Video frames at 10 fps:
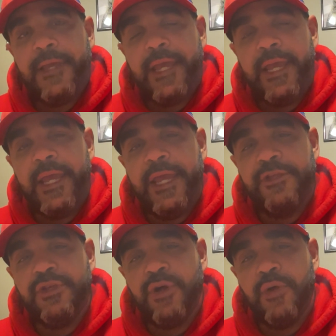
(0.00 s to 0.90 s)

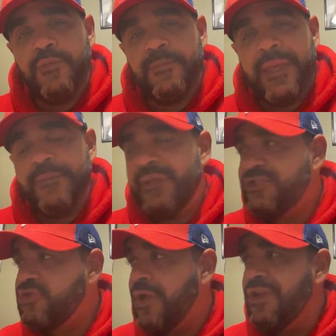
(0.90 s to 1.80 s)
And, you know, made me
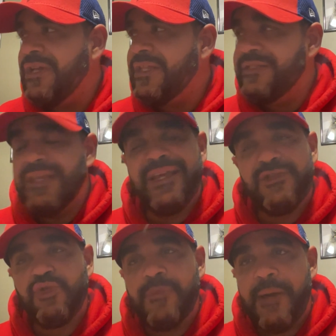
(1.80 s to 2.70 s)
start looking, digging
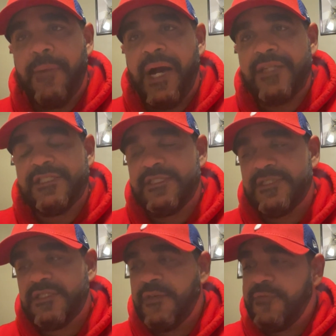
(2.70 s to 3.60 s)
through my boxes
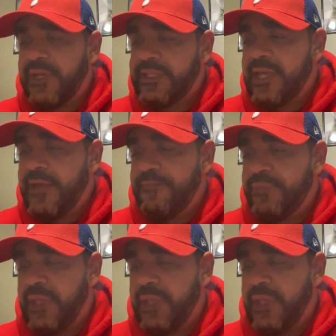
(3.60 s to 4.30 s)
and stuff like that.